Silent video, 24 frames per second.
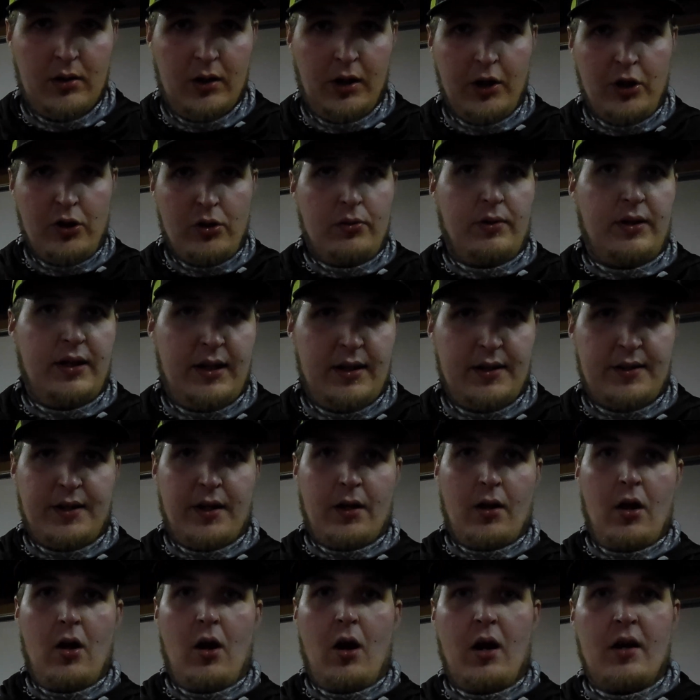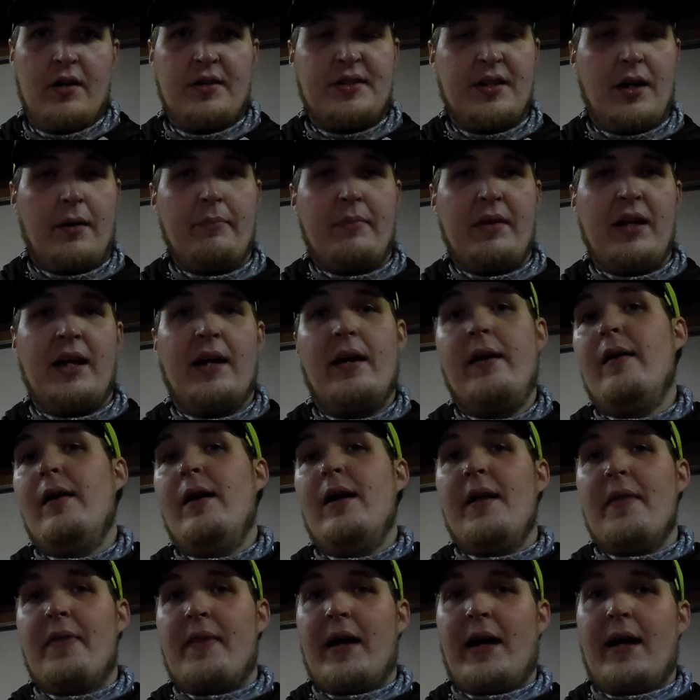a new DSLR, something
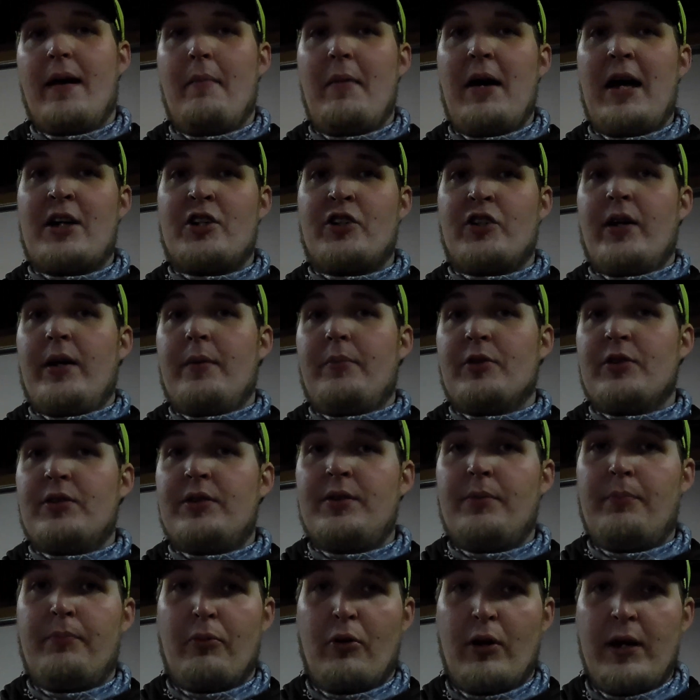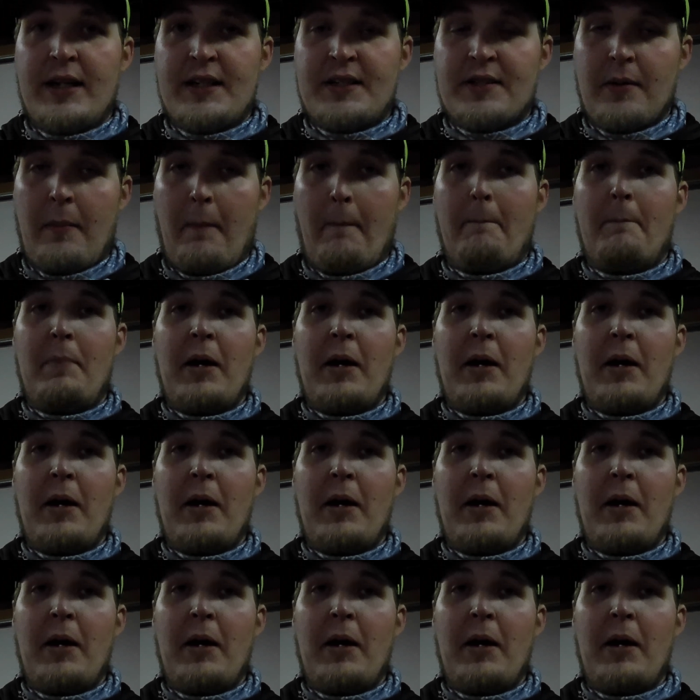that I'm actually able to bring some